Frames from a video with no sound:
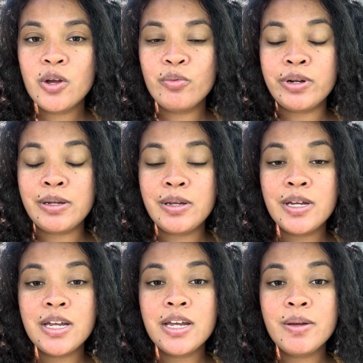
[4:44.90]
we
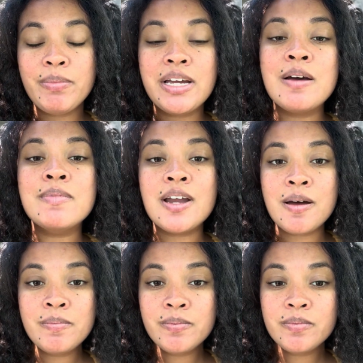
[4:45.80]
become
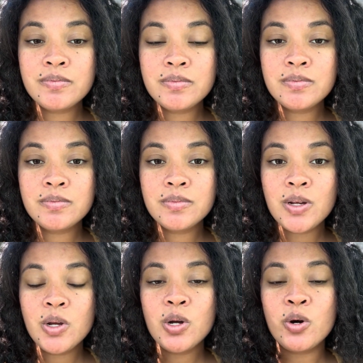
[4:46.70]
numb,
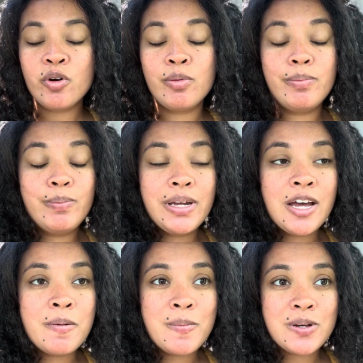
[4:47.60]
or
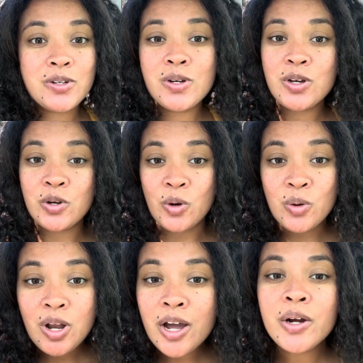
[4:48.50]
become no
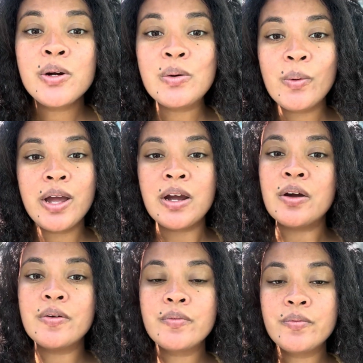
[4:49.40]
longer aware
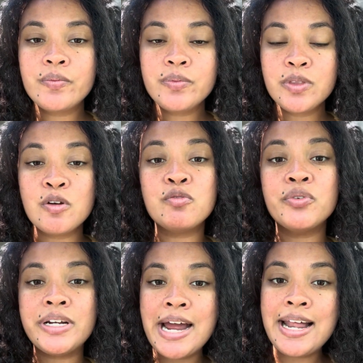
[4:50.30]
of
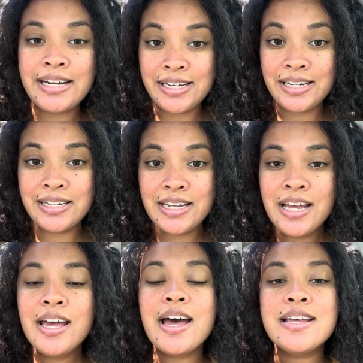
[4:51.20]
reality
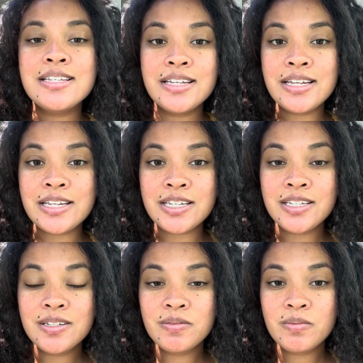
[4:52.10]
as it
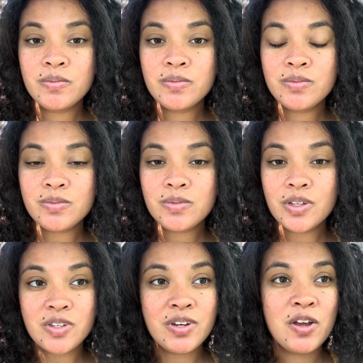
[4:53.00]
is.
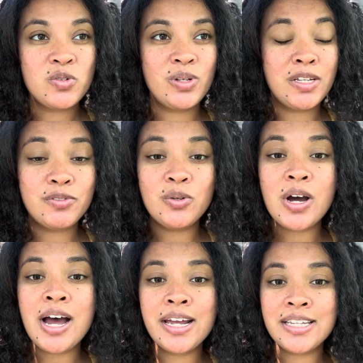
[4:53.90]
Sometimes we live too
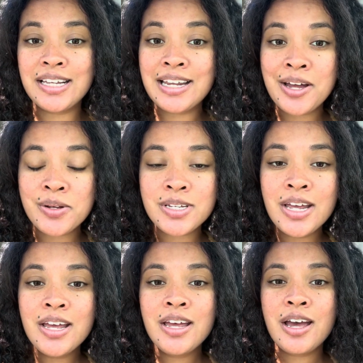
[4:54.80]
high in the clouds
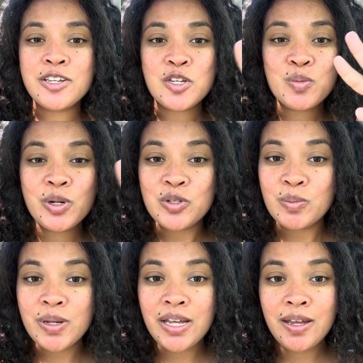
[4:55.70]
as a spiritual
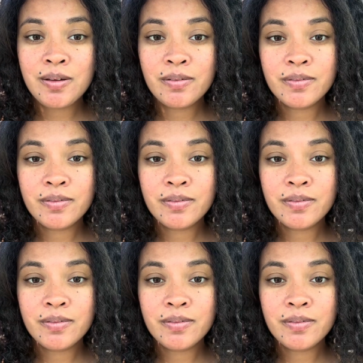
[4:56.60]
being,